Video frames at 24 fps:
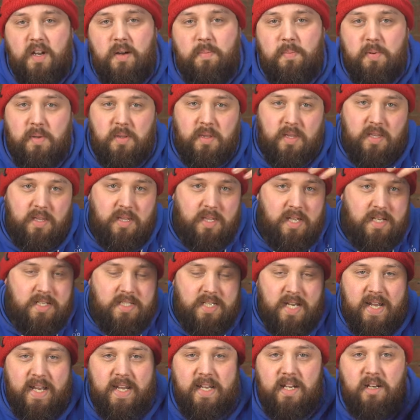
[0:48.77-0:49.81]
up and they
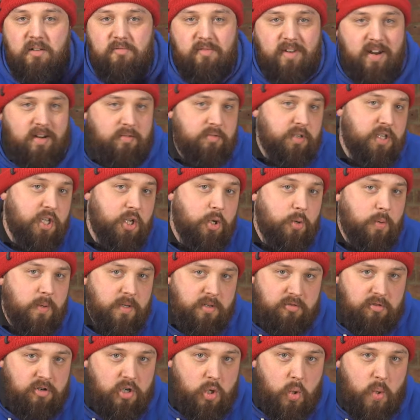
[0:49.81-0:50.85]
tangle around you and
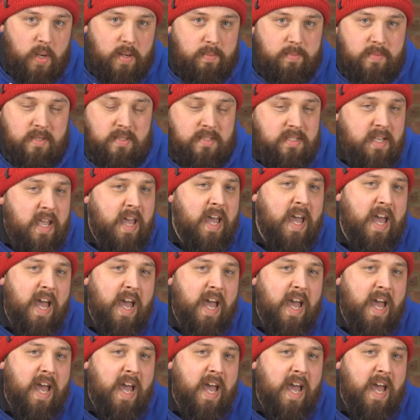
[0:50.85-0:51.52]
your equipment,